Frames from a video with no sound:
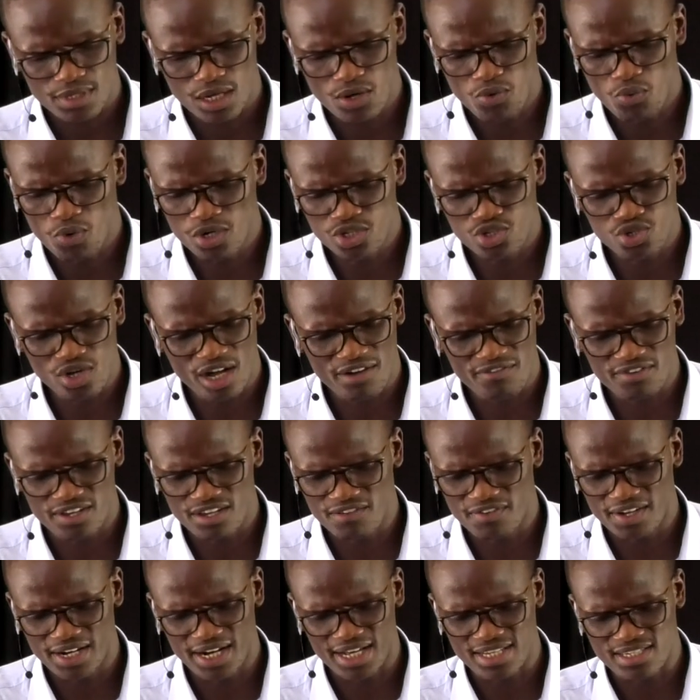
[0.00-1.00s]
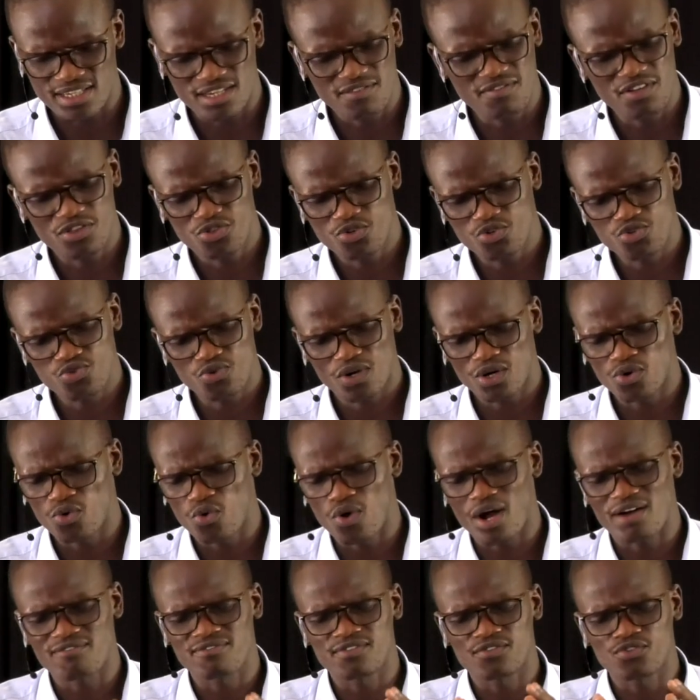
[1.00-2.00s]
what you have given us. Even those, one
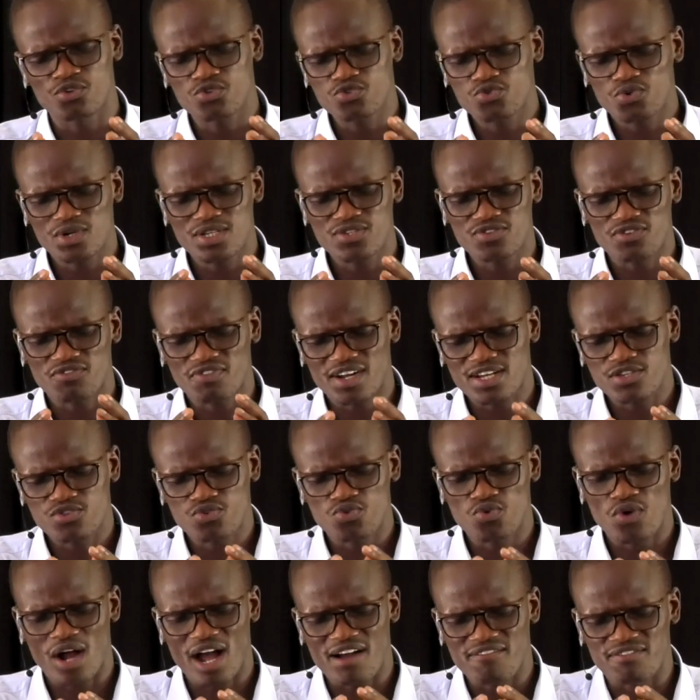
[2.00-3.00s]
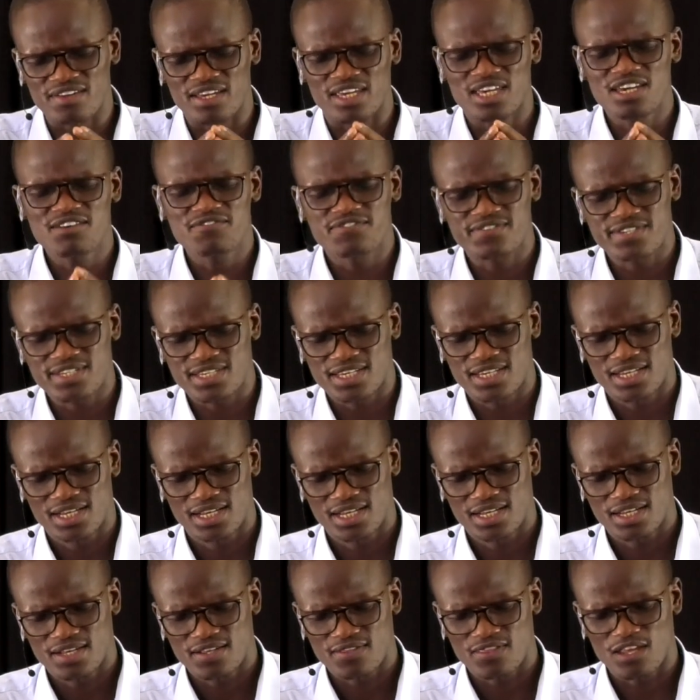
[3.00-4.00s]
who have, those ones of us who have gifts
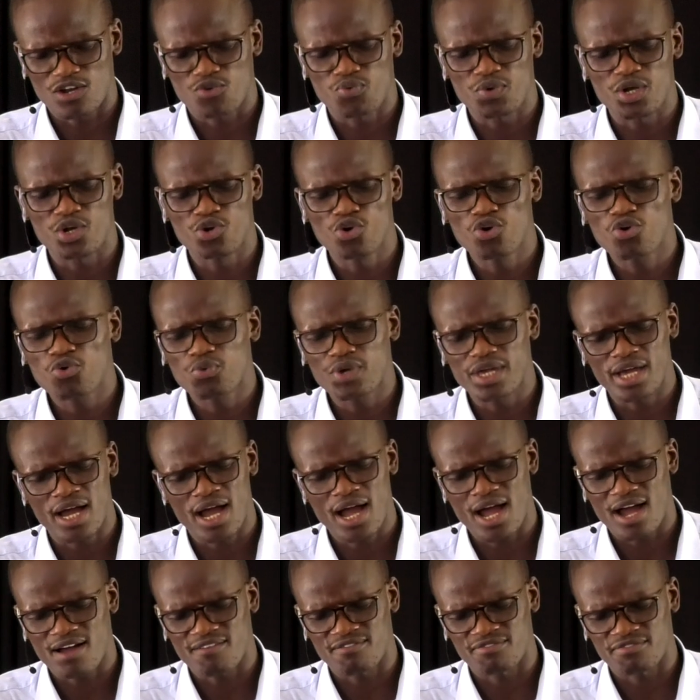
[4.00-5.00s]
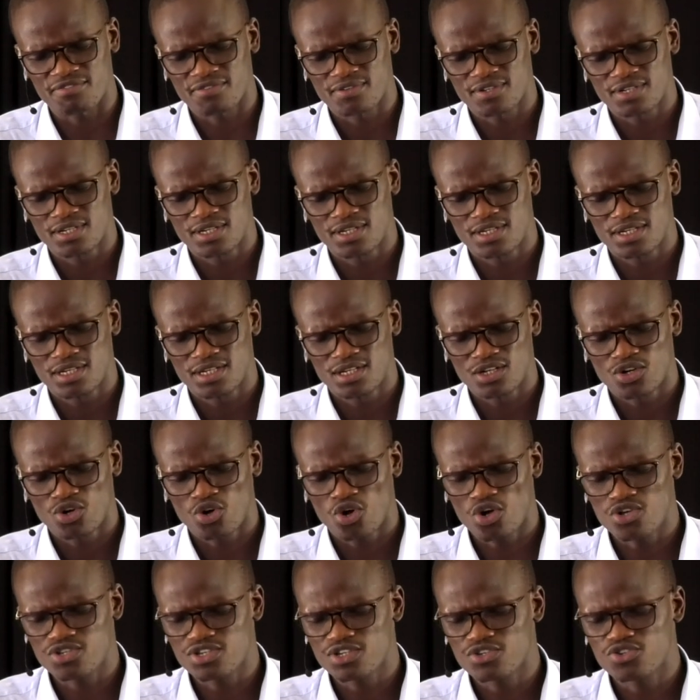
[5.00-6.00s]
that we know we have,
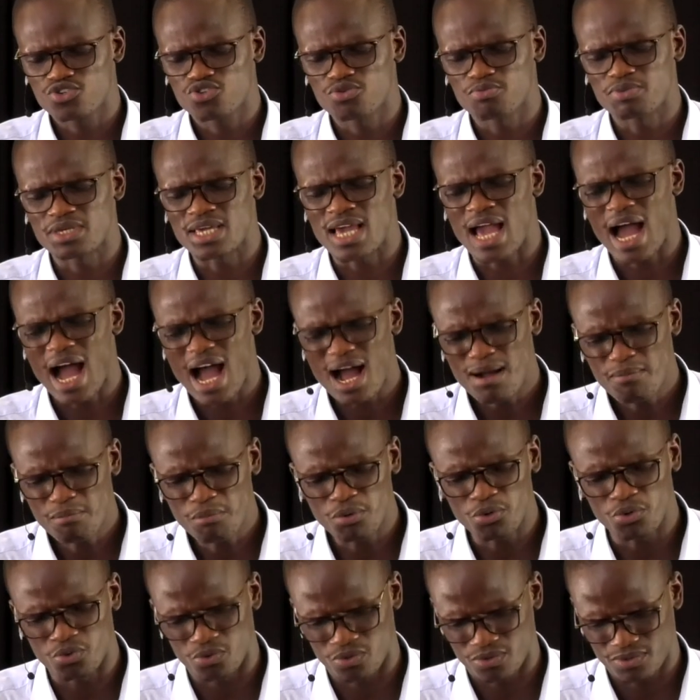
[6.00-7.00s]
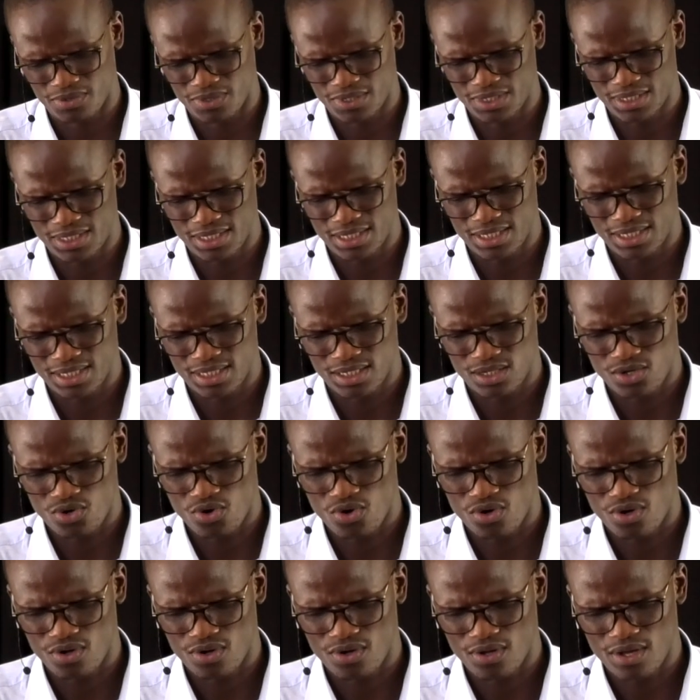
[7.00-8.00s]
cause us to be humble
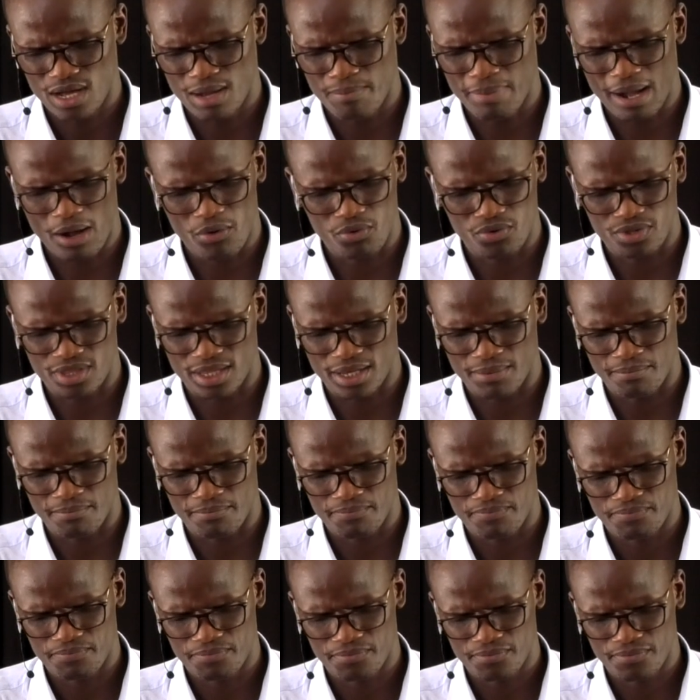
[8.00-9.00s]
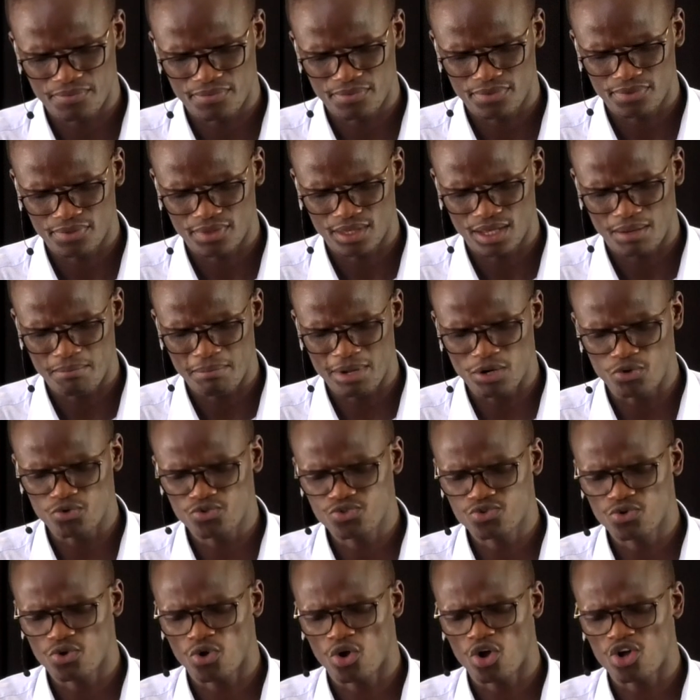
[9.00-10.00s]
about them, but
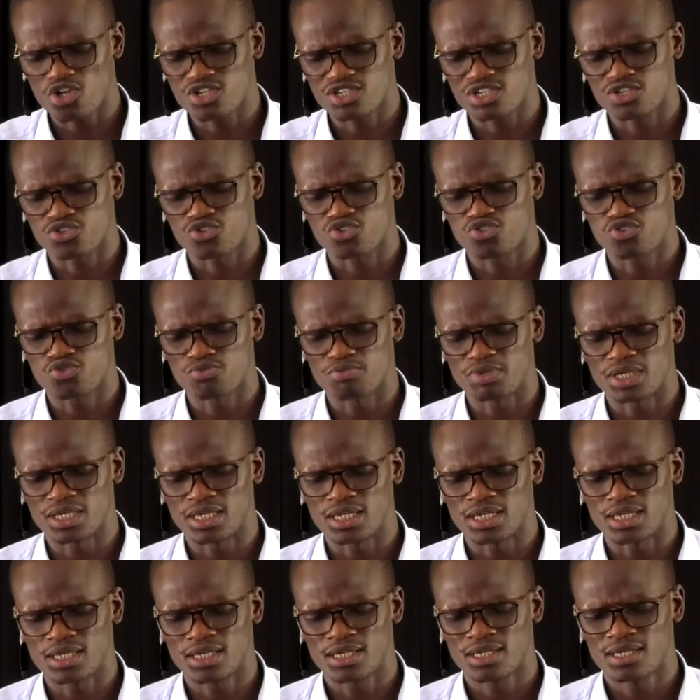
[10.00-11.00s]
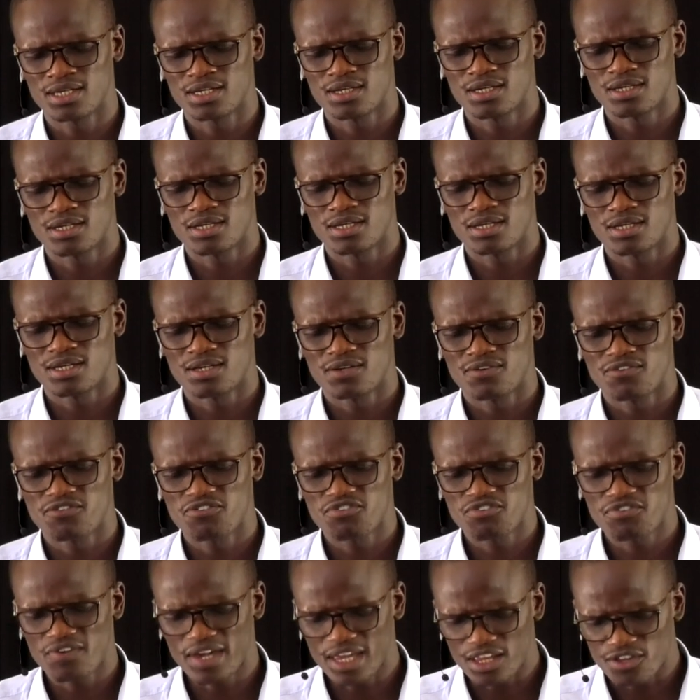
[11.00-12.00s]
also cause us to be
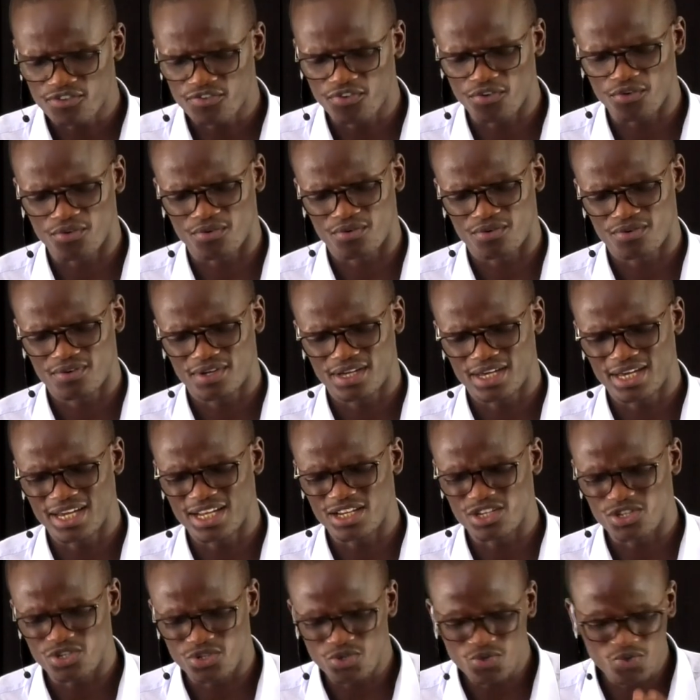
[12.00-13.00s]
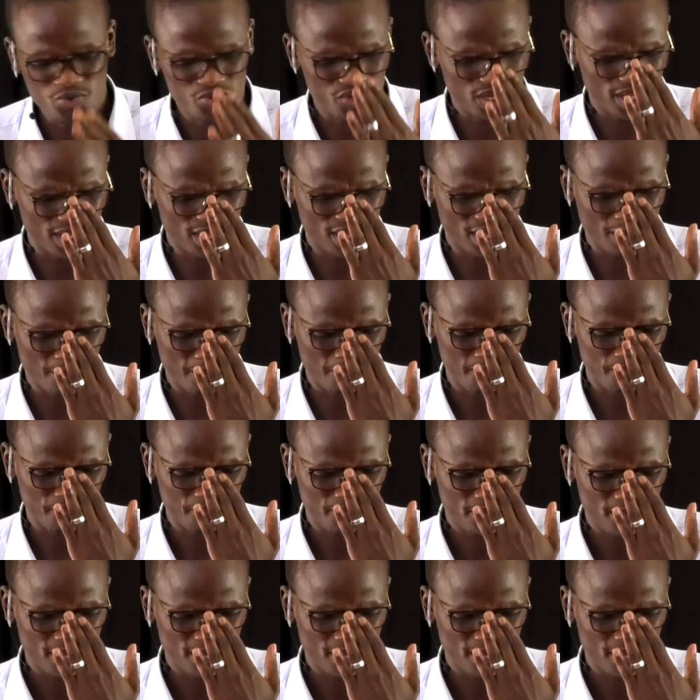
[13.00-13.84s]
faithful in using them